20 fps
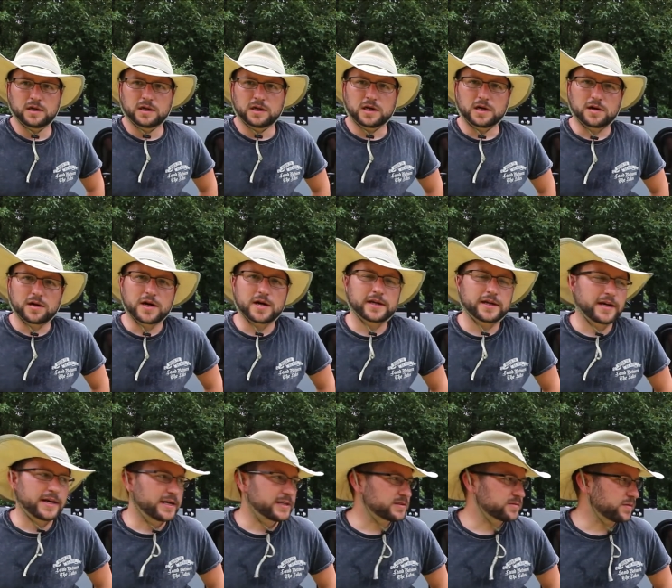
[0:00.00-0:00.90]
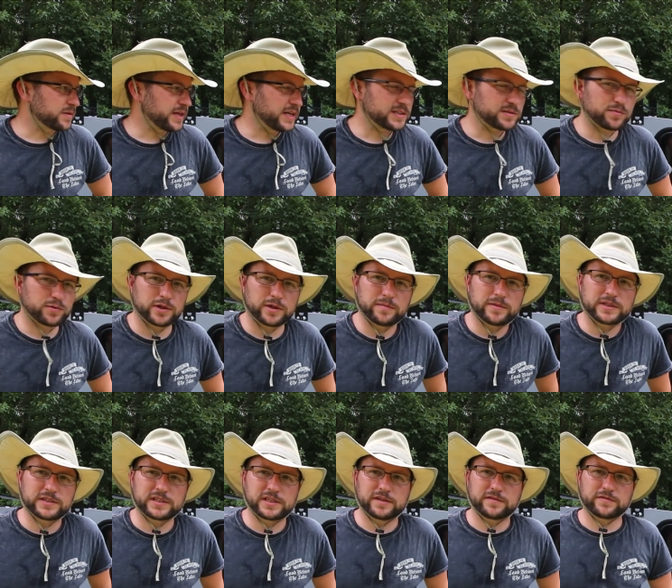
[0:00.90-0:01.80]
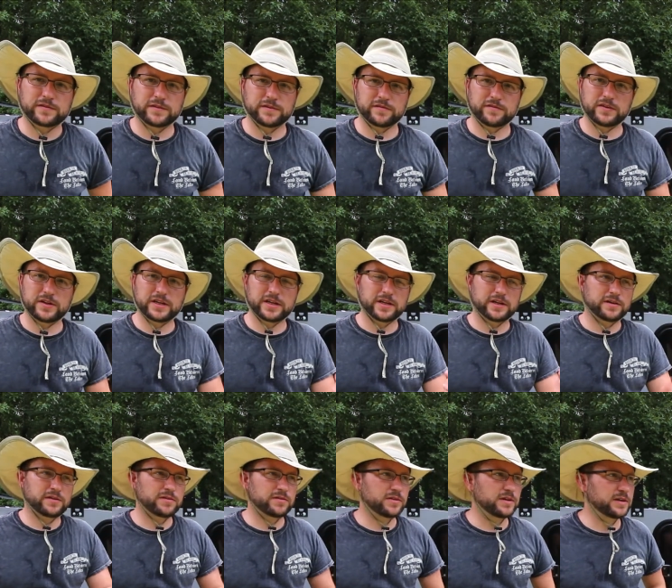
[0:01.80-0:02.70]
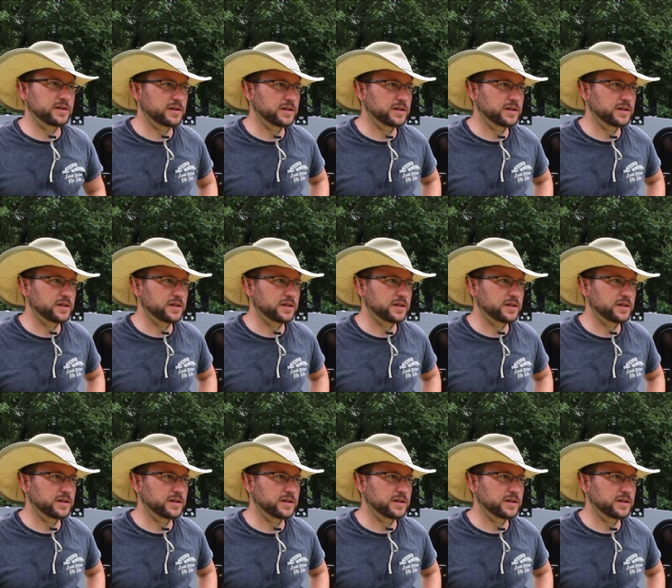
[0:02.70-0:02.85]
Alright guys, well that's pretty much it for the video.